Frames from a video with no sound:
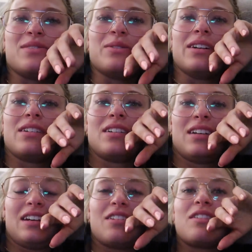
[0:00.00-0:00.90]
does it work.
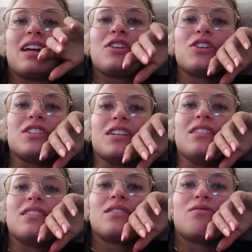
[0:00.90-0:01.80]
Like
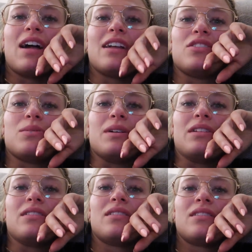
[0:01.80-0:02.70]
gooden,
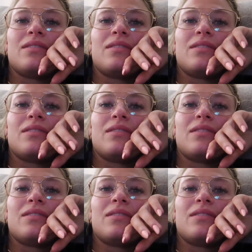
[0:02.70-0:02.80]
randoman.